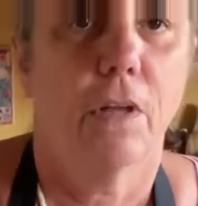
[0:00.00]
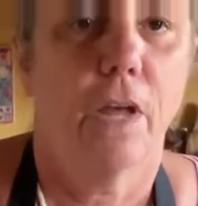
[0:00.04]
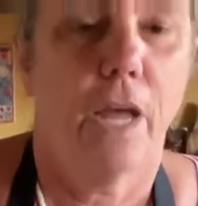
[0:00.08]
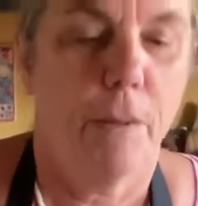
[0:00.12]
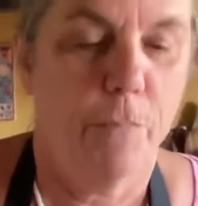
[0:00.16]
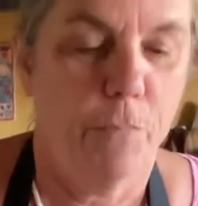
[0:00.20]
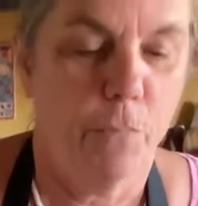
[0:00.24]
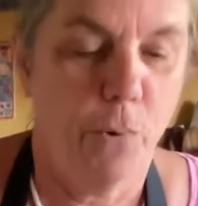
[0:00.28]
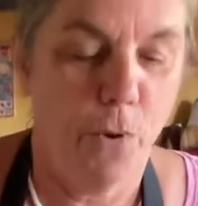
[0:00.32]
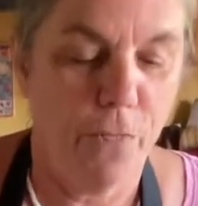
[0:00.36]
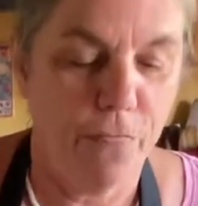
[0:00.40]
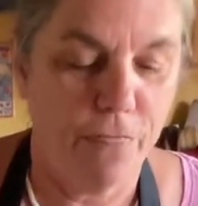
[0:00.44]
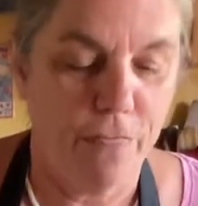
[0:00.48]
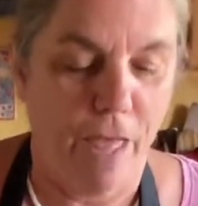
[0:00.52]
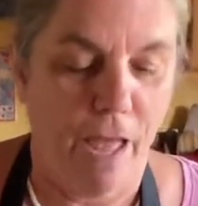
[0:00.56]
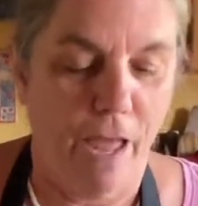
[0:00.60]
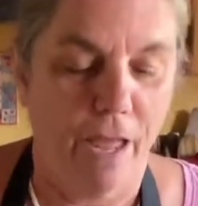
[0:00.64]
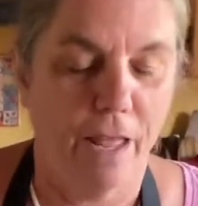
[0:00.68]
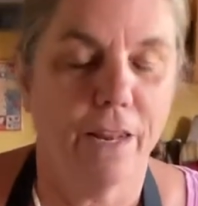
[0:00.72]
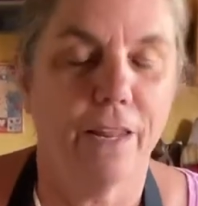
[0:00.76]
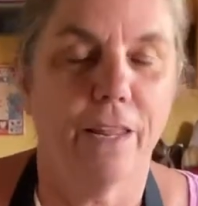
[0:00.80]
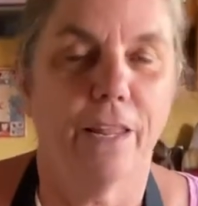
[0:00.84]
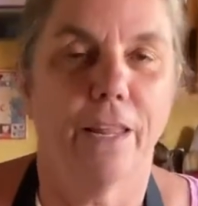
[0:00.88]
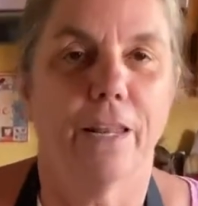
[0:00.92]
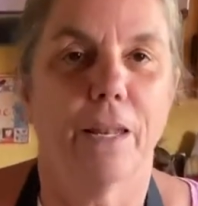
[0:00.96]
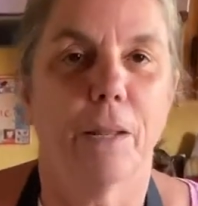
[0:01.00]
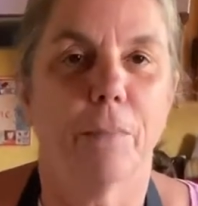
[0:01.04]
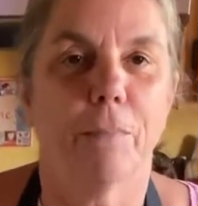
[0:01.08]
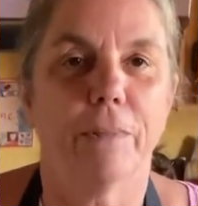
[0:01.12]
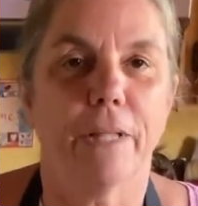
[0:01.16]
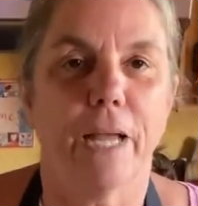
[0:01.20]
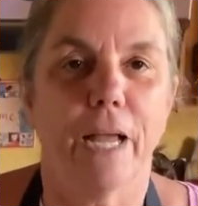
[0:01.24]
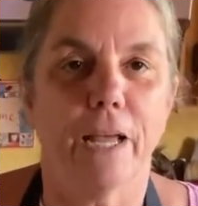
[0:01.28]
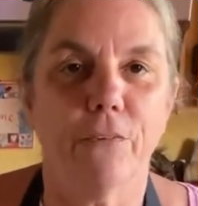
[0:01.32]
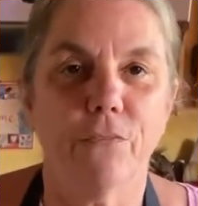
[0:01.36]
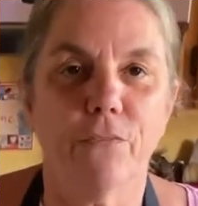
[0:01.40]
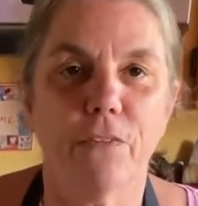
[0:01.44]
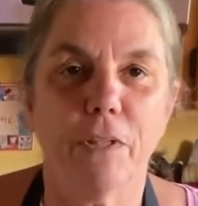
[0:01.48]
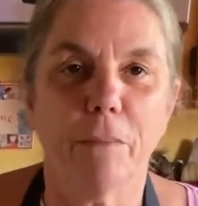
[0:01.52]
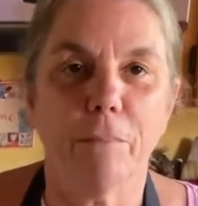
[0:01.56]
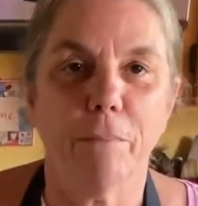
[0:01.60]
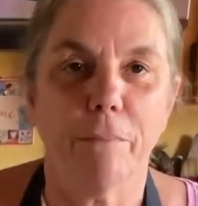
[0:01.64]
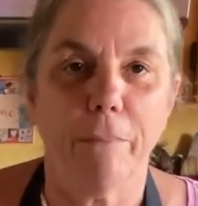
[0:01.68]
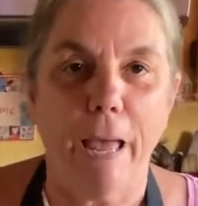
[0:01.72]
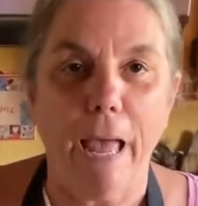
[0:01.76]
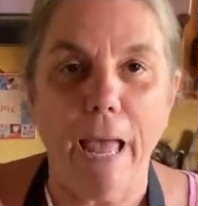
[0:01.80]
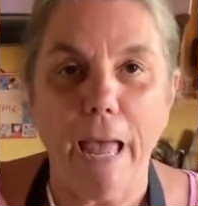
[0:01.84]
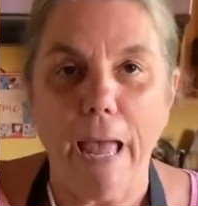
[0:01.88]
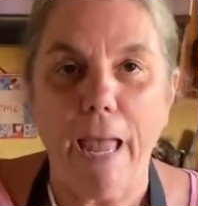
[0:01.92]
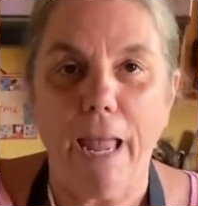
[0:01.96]
I put that in a plastic
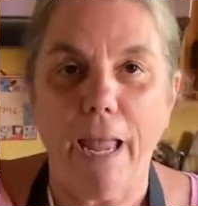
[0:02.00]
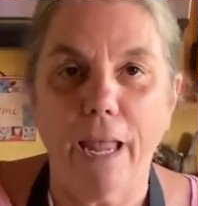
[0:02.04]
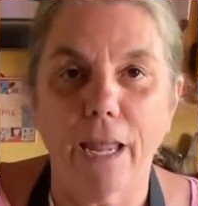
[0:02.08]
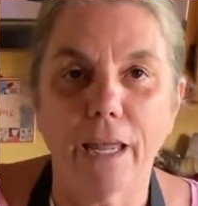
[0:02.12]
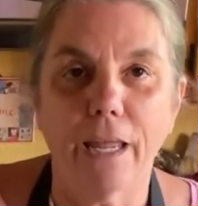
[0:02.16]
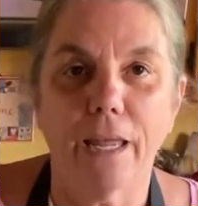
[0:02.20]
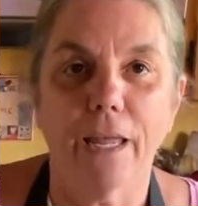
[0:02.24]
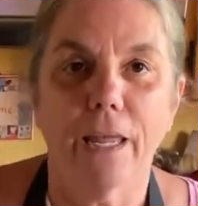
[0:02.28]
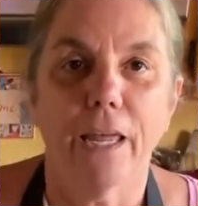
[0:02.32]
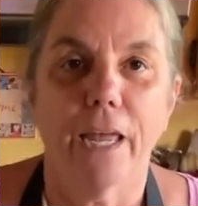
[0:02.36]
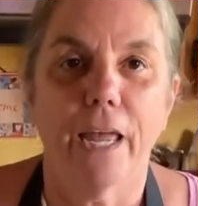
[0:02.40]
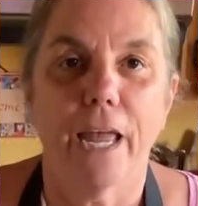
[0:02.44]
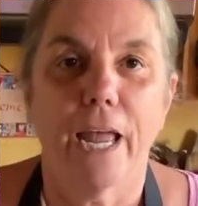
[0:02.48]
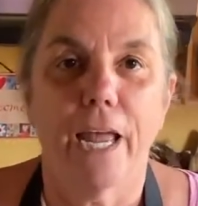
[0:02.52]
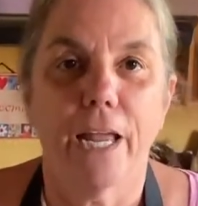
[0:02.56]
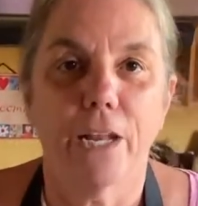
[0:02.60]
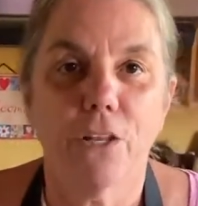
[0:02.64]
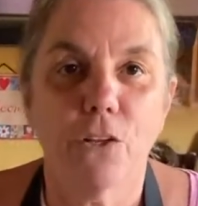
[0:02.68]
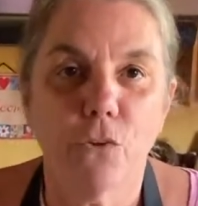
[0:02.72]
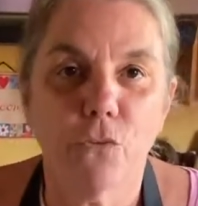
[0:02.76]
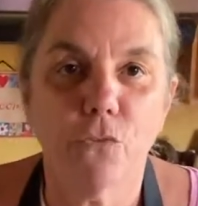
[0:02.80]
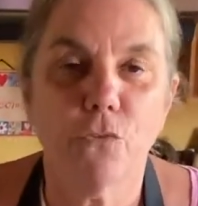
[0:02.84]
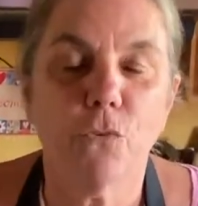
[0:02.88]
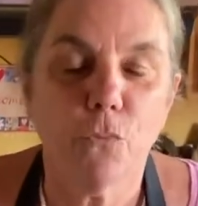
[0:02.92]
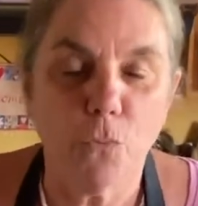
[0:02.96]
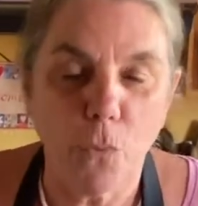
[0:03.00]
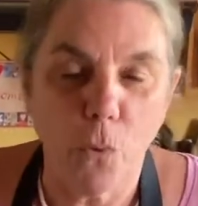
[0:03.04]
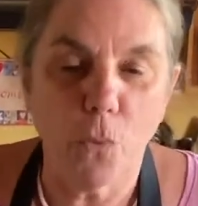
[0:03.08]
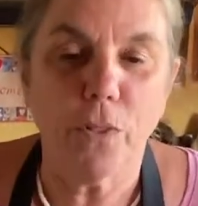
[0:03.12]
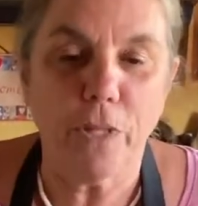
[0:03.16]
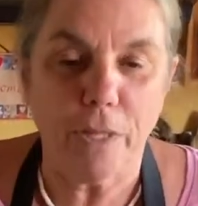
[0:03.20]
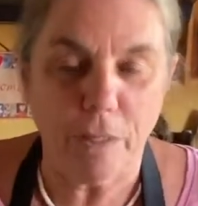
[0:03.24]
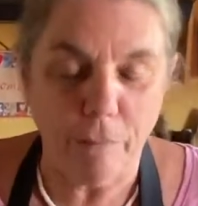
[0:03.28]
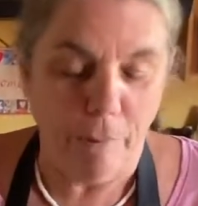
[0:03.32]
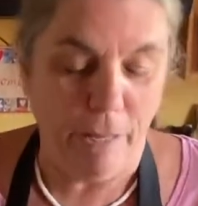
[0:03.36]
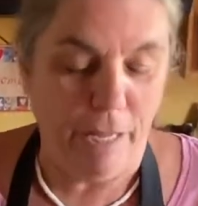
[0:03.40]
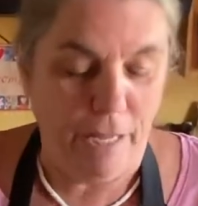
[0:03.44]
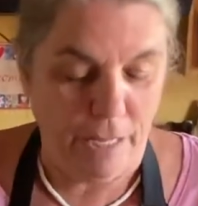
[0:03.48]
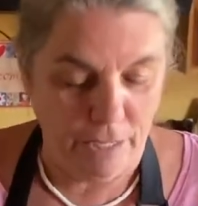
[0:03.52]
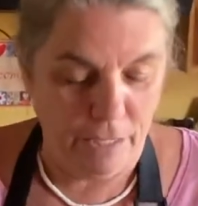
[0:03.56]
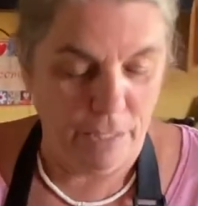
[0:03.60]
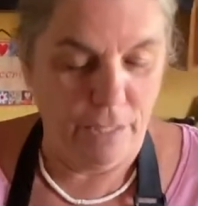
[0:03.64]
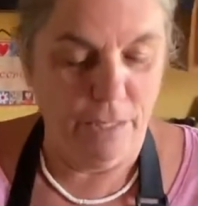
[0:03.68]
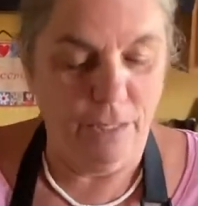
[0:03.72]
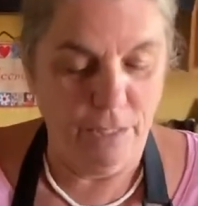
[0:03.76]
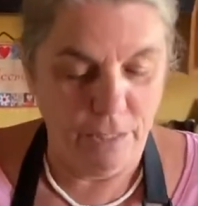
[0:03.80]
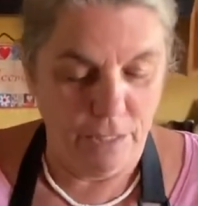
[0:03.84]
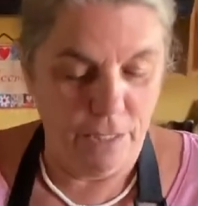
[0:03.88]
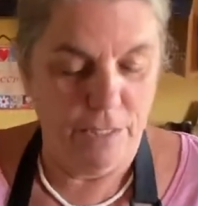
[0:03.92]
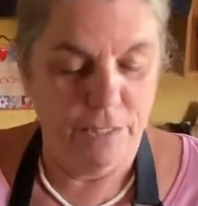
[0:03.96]
bag and used a rolling pin
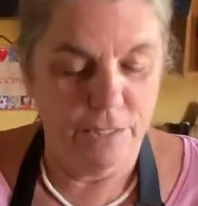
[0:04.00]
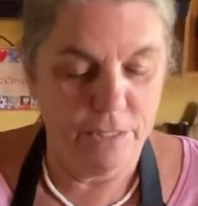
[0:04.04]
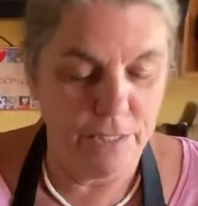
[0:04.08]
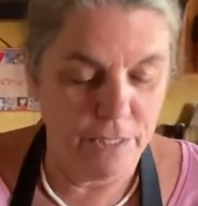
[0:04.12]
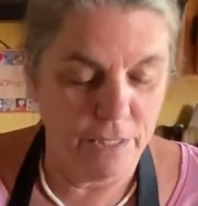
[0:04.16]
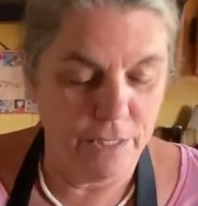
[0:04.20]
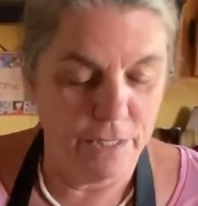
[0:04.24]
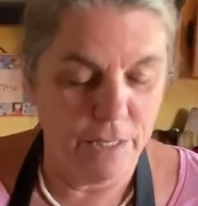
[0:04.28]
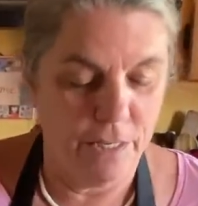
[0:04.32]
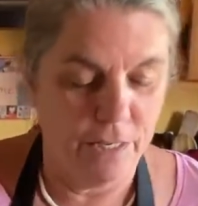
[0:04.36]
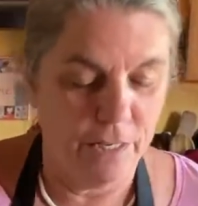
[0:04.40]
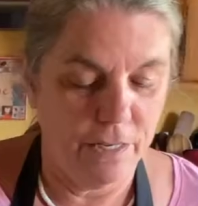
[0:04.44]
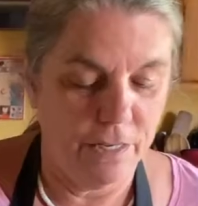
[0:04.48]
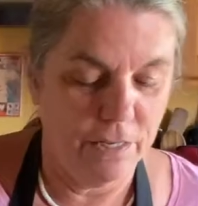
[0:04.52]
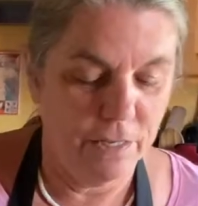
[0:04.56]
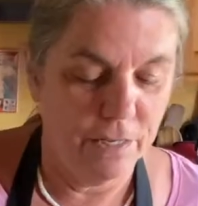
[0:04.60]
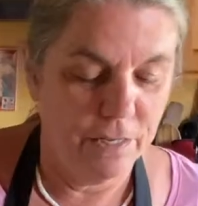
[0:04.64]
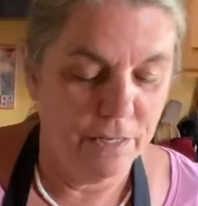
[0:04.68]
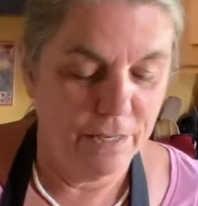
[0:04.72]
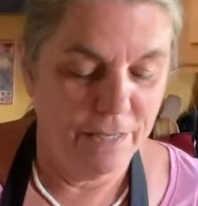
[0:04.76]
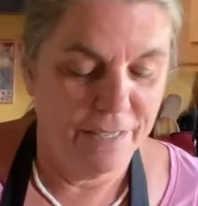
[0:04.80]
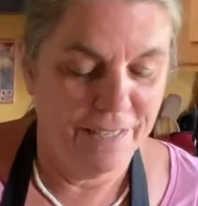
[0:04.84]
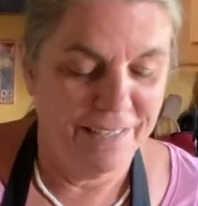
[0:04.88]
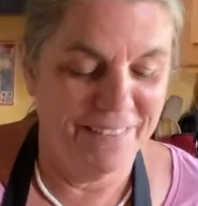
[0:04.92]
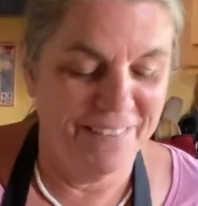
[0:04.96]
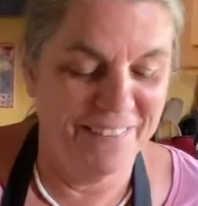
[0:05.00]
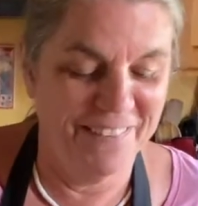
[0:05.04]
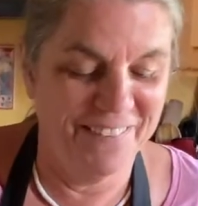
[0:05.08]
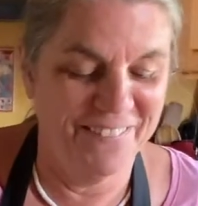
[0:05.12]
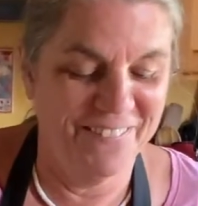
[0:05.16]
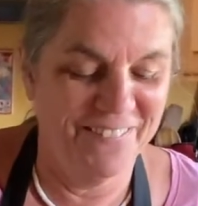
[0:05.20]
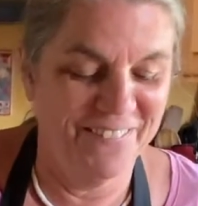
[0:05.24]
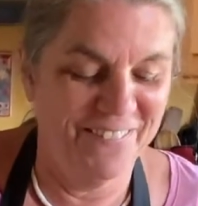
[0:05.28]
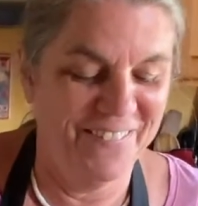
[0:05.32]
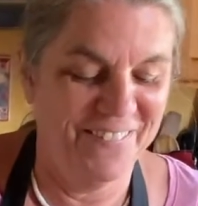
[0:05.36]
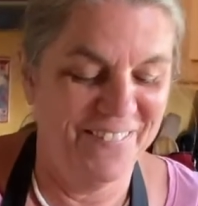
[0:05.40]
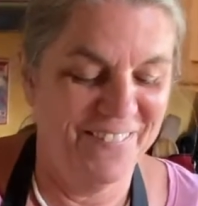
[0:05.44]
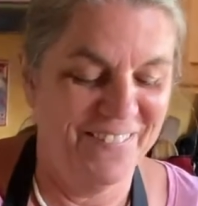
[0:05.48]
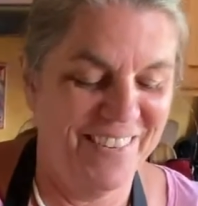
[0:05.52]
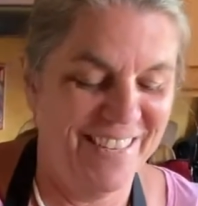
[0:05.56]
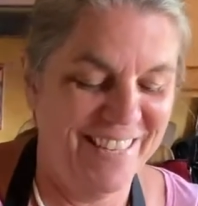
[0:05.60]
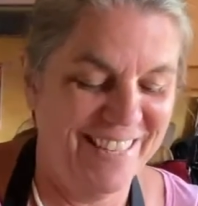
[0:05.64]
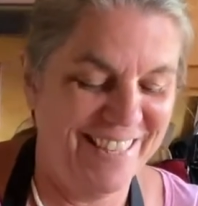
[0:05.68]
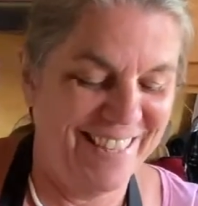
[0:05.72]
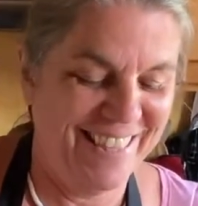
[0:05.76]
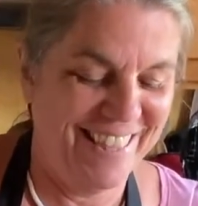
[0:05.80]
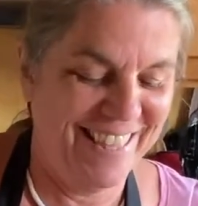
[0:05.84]
until it was